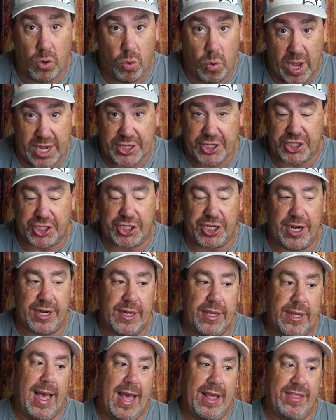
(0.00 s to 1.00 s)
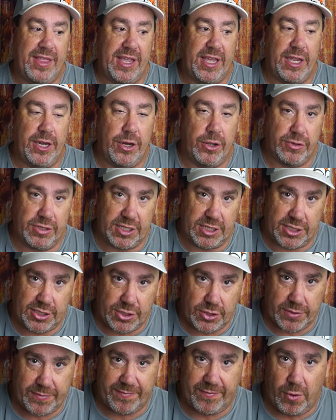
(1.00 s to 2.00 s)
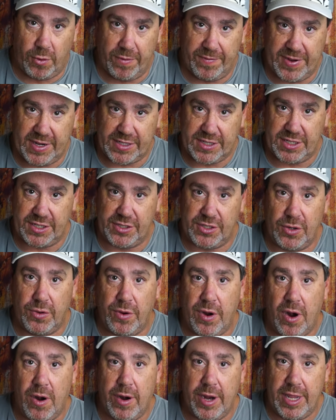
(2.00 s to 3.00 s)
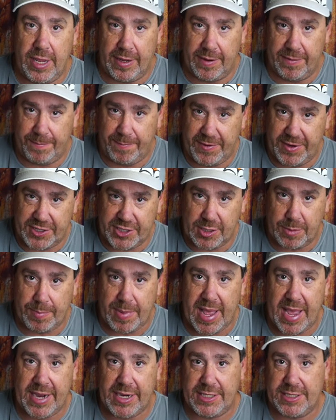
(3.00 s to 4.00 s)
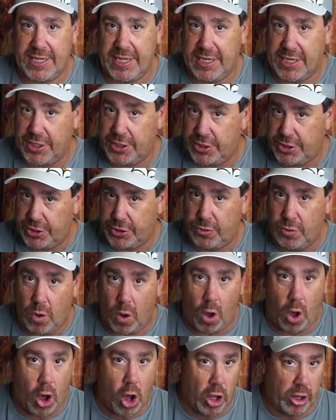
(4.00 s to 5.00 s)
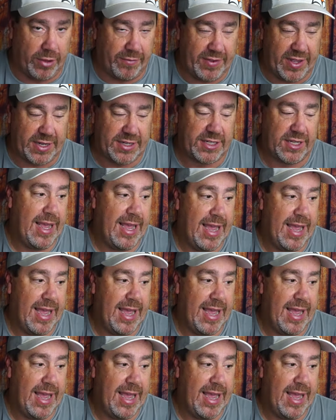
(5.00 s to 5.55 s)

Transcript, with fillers: question. I think he knows his forward facing sonar, he can fish the banks, he can do all of it.